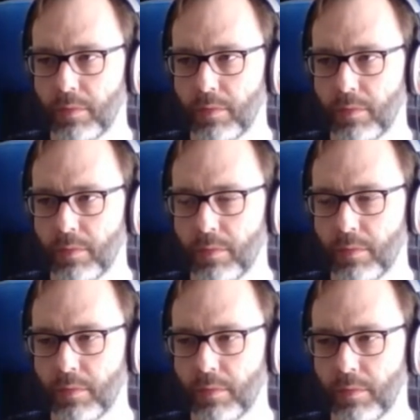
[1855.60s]

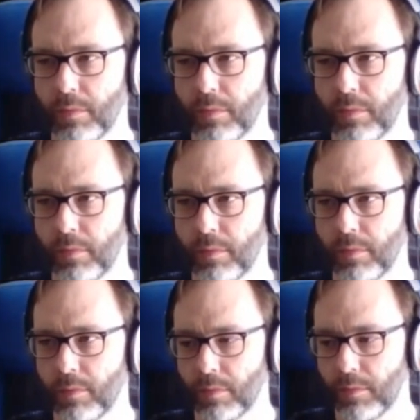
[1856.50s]

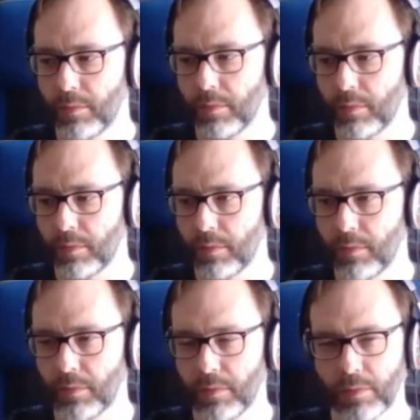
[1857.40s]

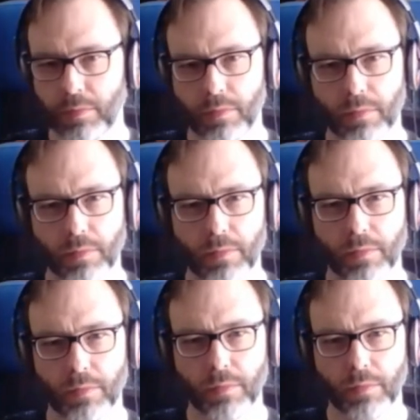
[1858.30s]

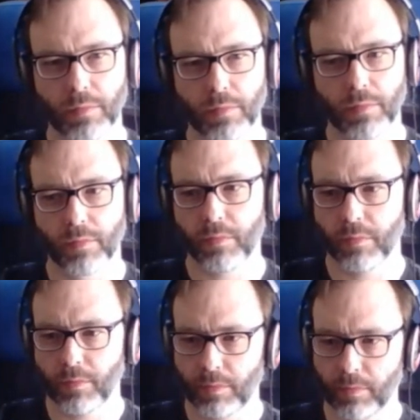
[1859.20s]

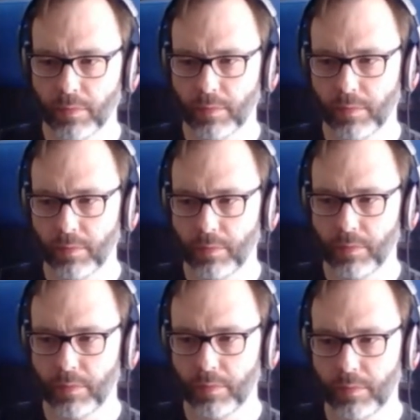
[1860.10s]

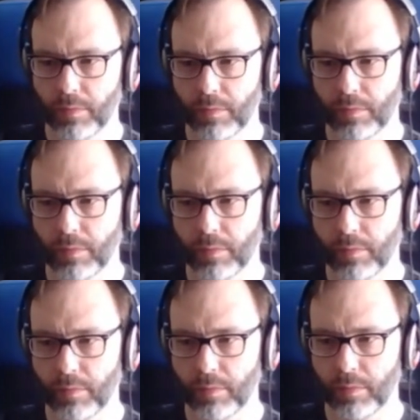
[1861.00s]

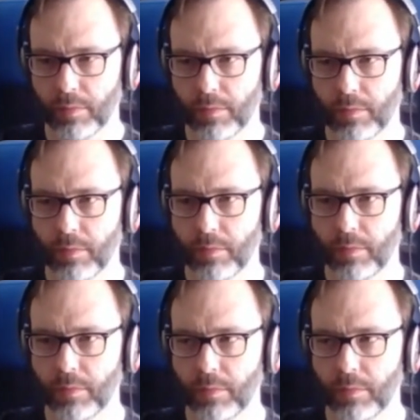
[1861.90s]
(silent)